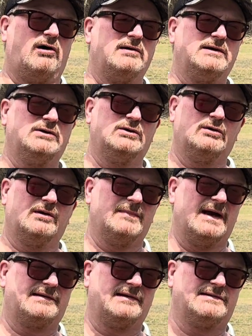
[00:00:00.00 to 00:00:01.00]
Call you or
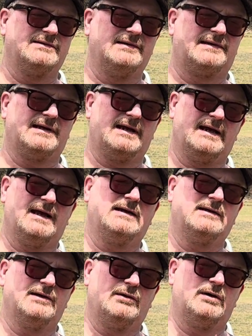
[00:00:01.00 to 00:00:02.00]
message you and say, hey, you
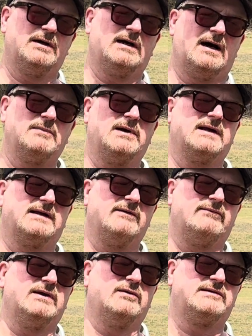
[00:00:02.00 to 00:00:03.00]
know what? I'm going to give
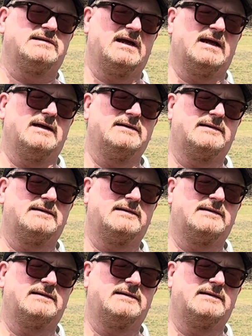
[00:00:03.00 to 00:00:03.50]
you a chance